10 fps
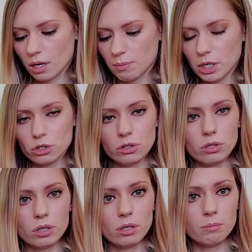make sure
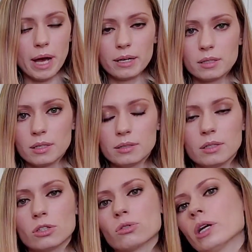your back is nice
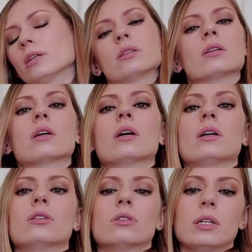and straight,
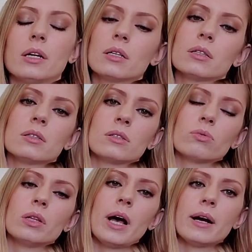your neck is
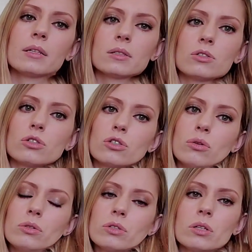relaxed, your
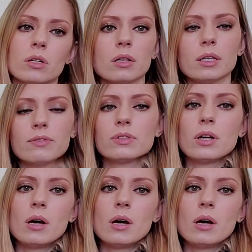shoulders are not lifted